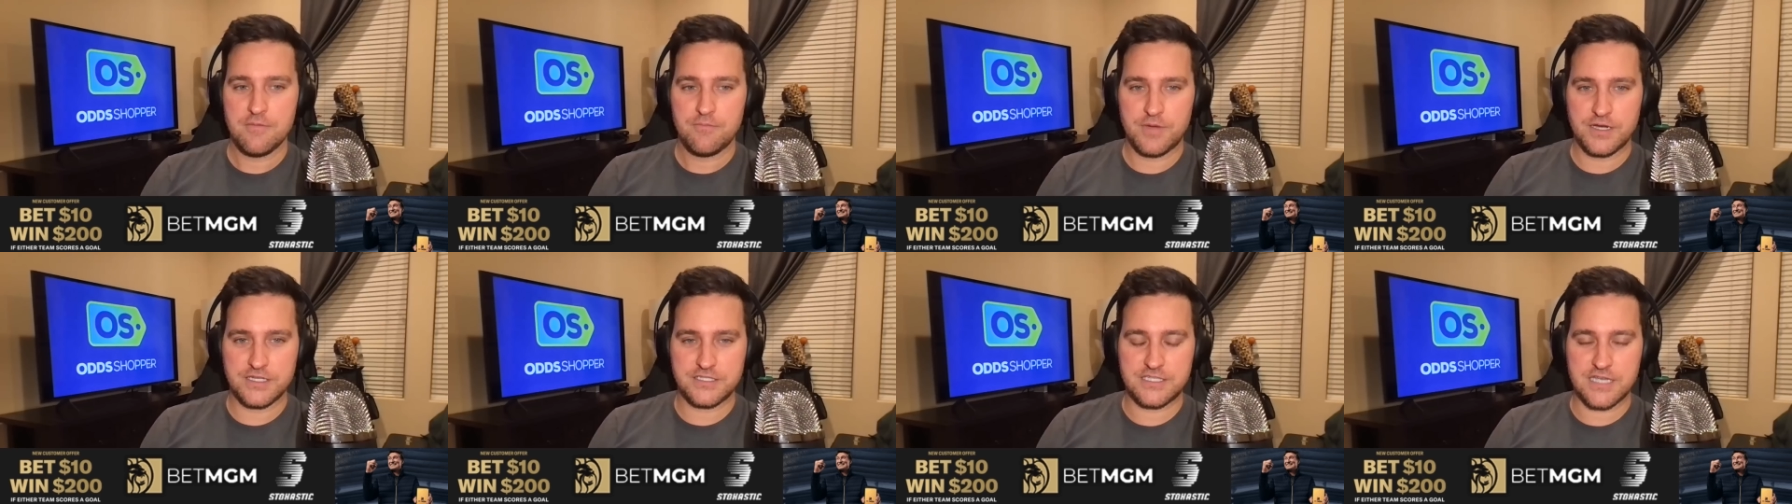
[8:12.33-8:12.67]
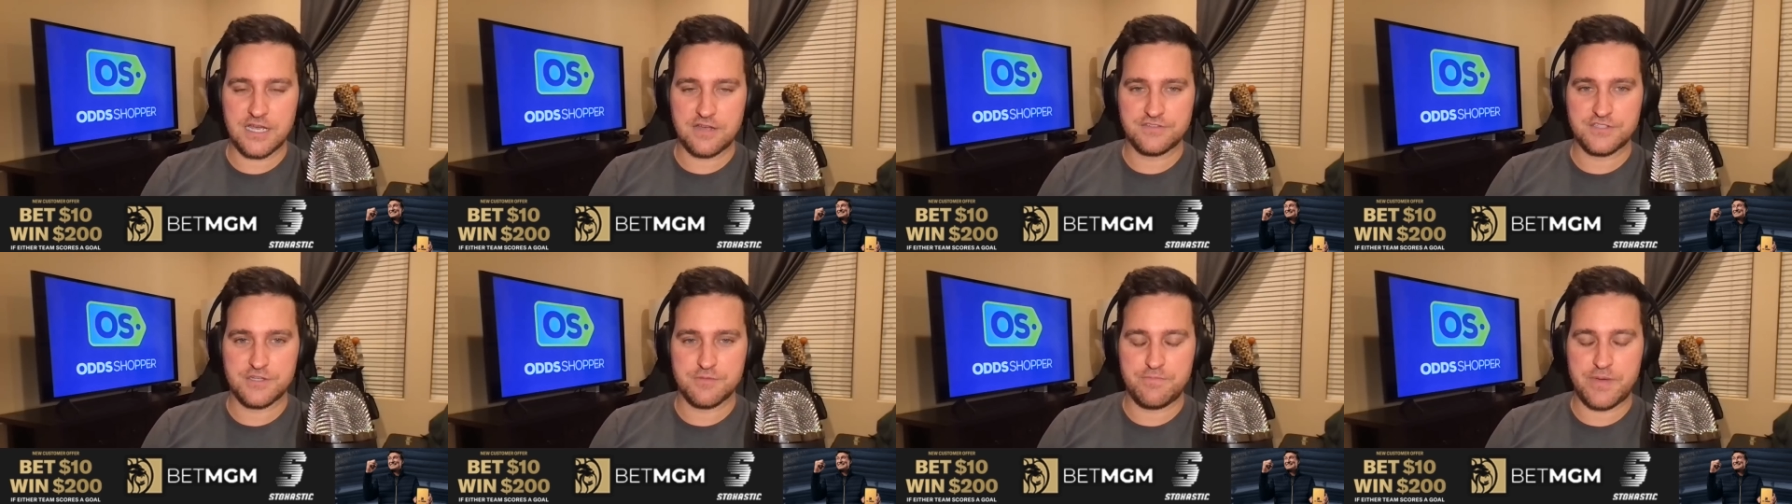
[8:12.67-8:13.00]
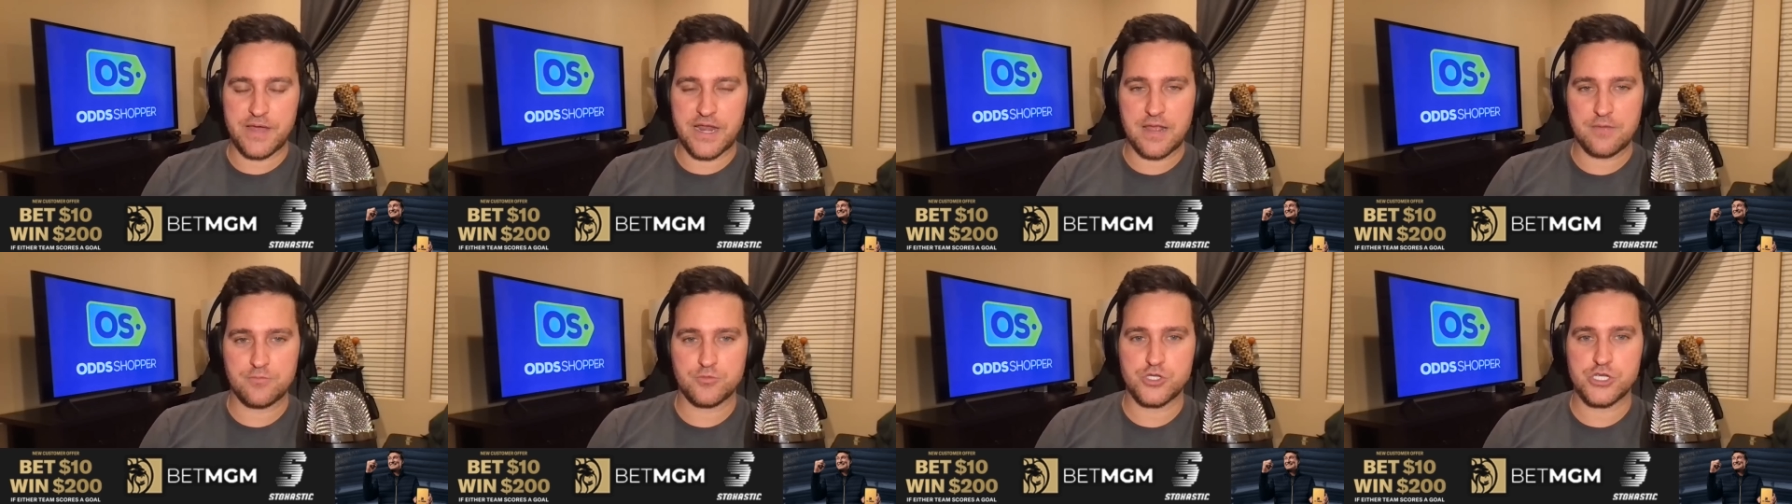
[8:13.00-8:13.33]
myself some
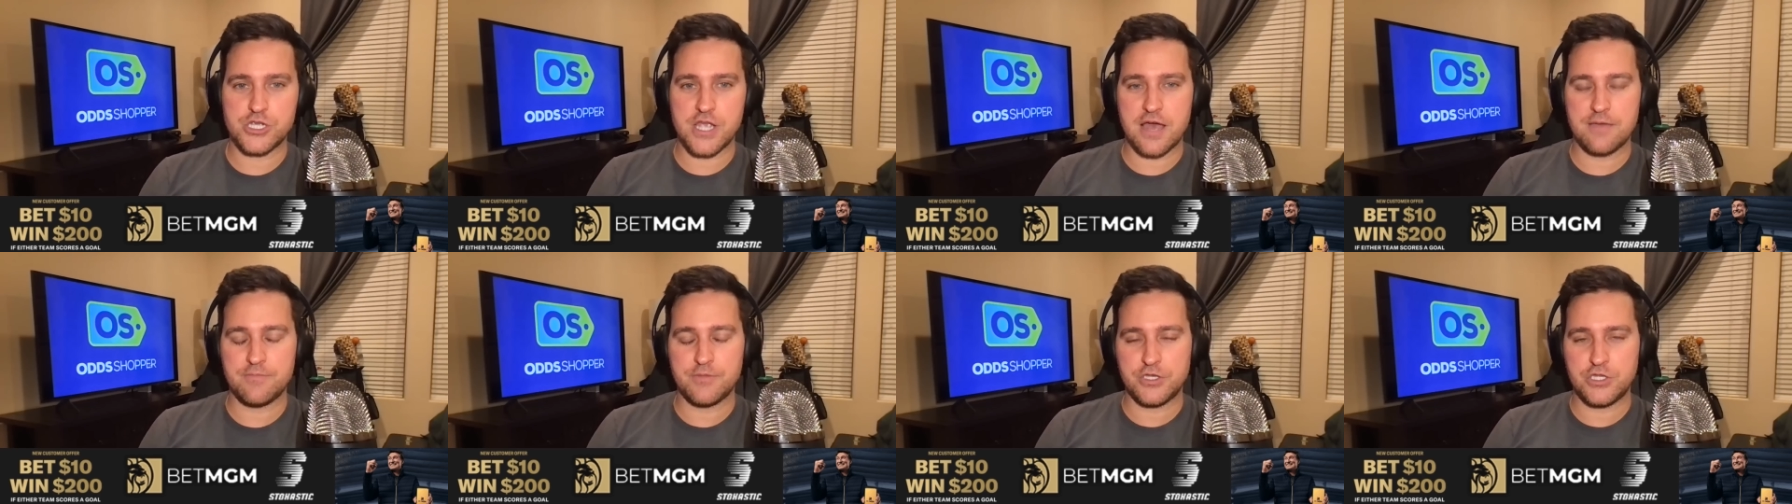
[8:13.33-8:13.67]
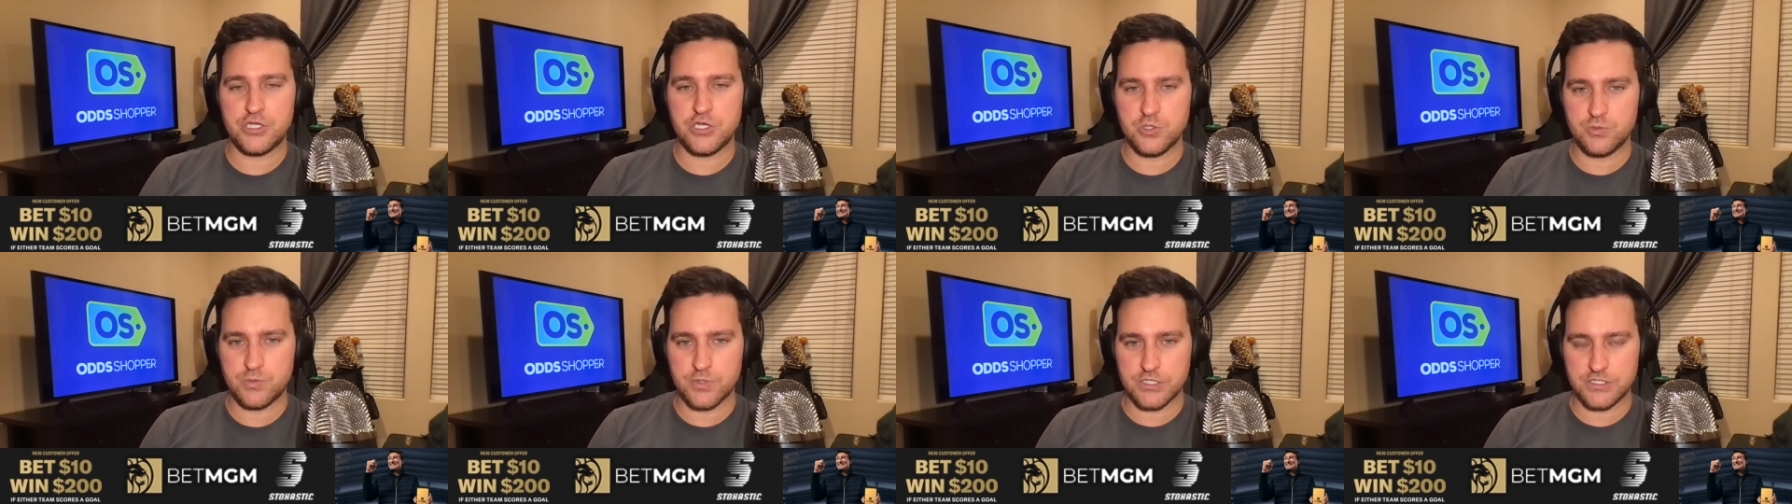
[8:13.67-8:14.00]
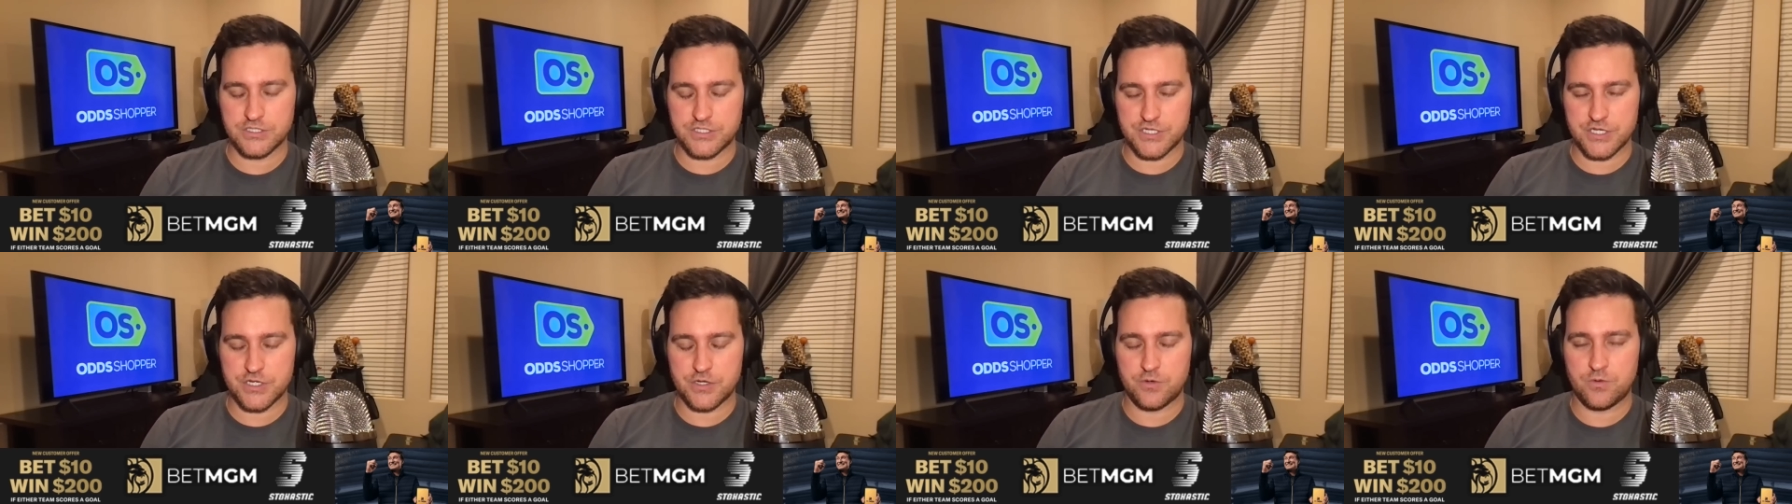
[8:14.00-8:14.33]
BetMGM. And you
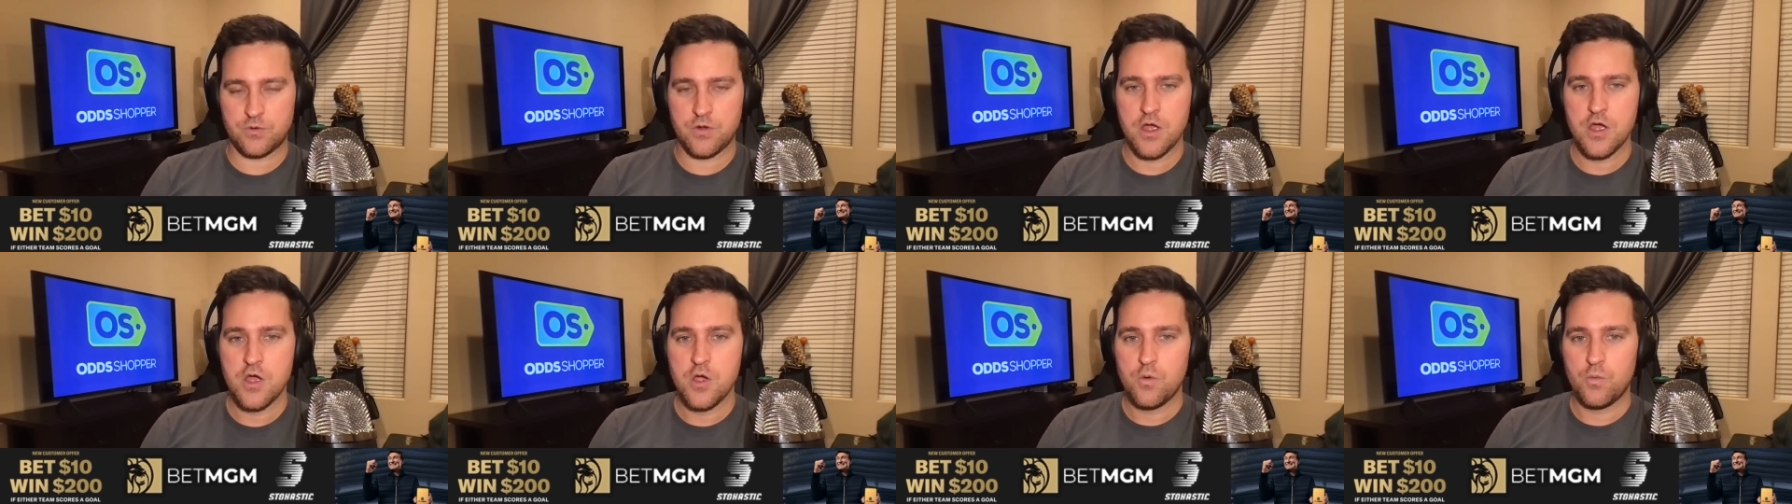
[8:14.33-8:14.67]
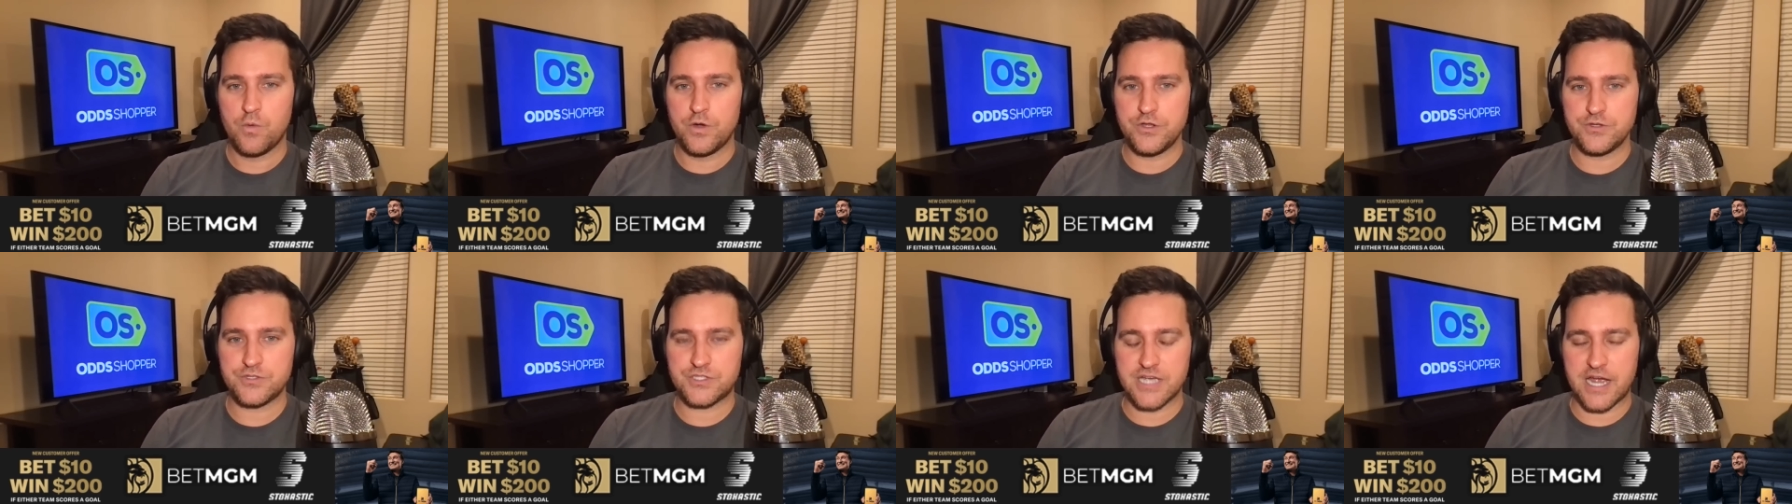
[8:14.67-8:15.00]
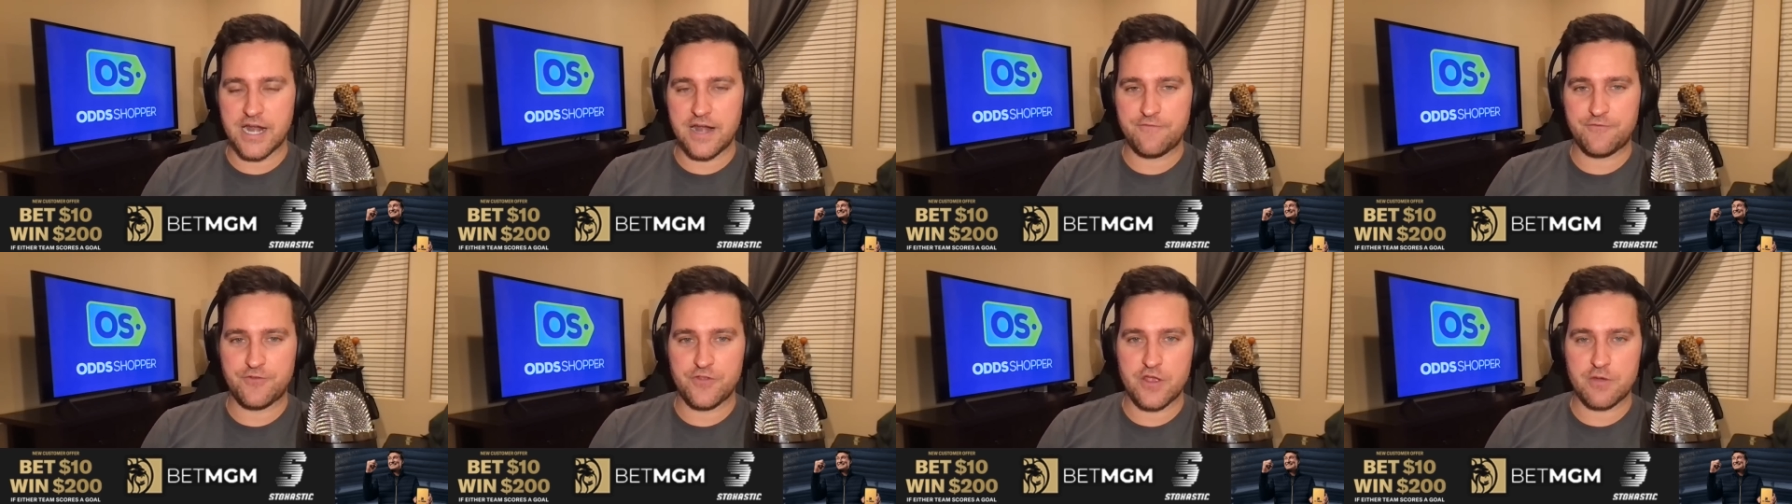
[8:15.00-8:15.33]
will too when you
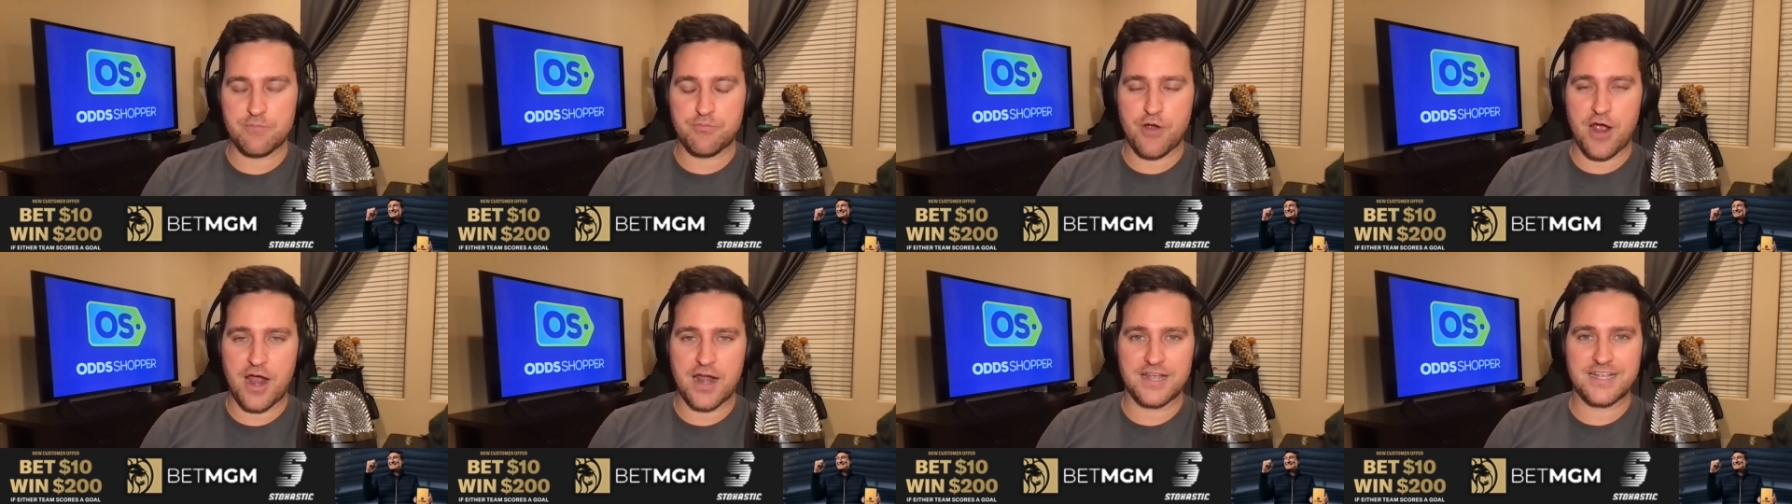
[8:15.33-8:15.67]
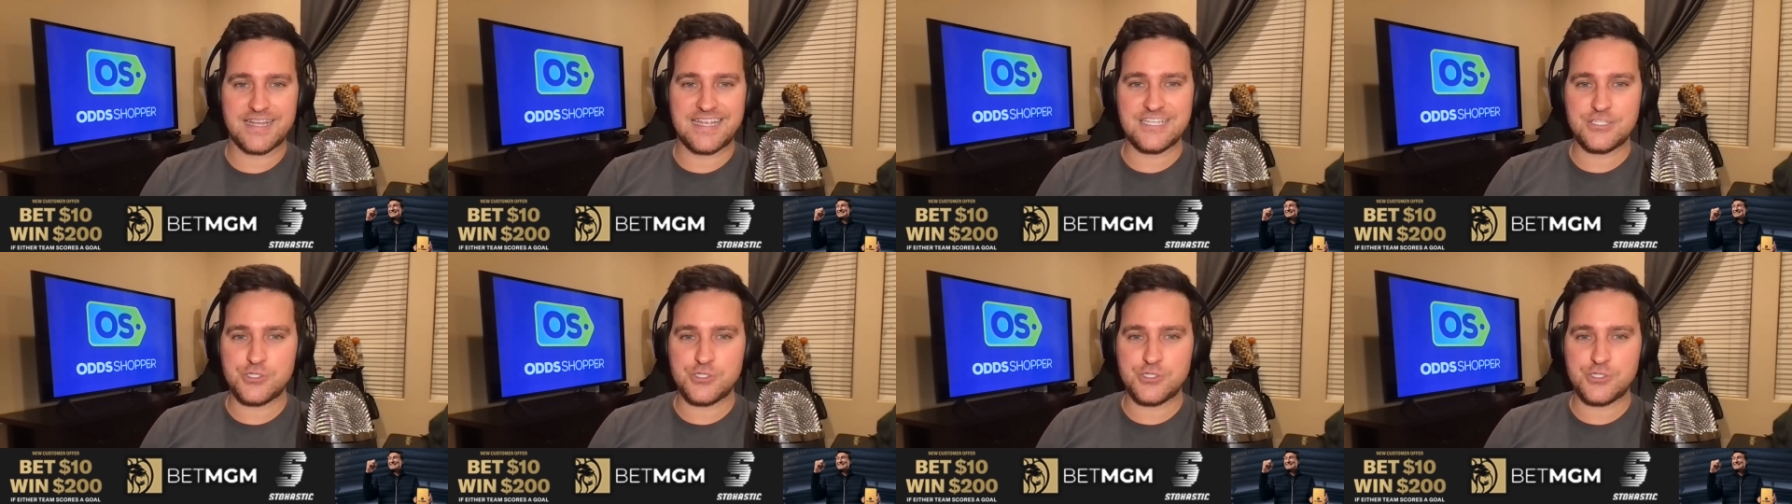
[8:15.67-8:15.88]
sign up for their product.